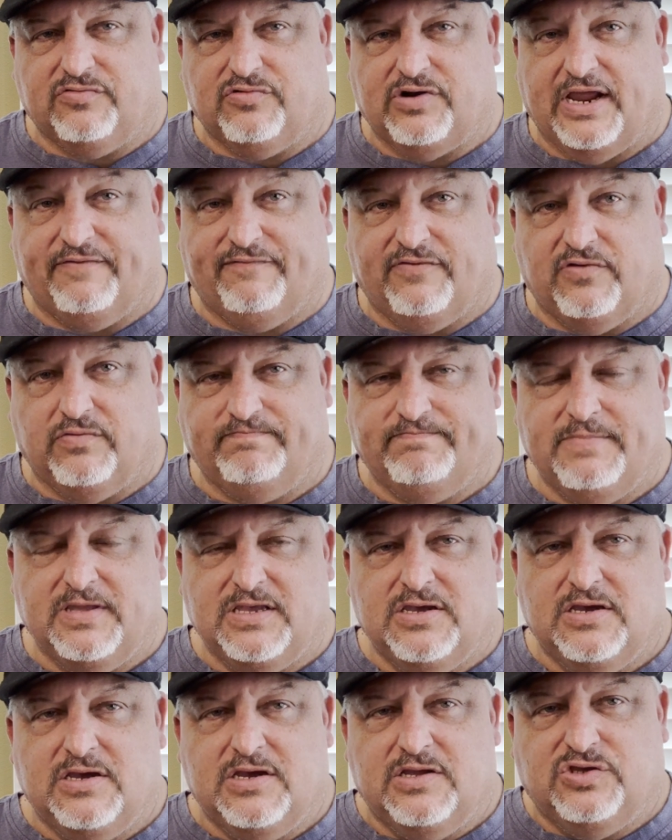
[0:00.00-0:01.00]
have a
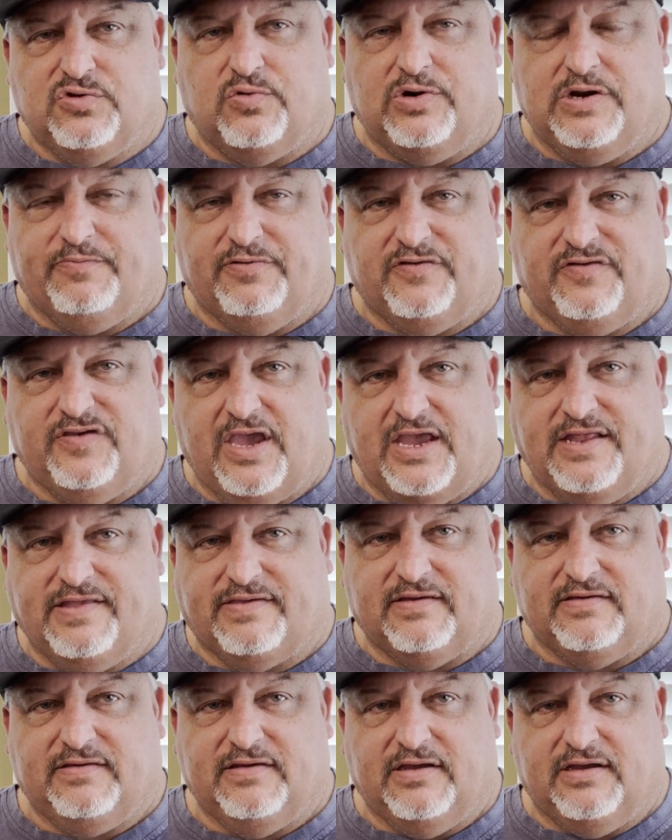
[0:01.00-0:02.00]
20%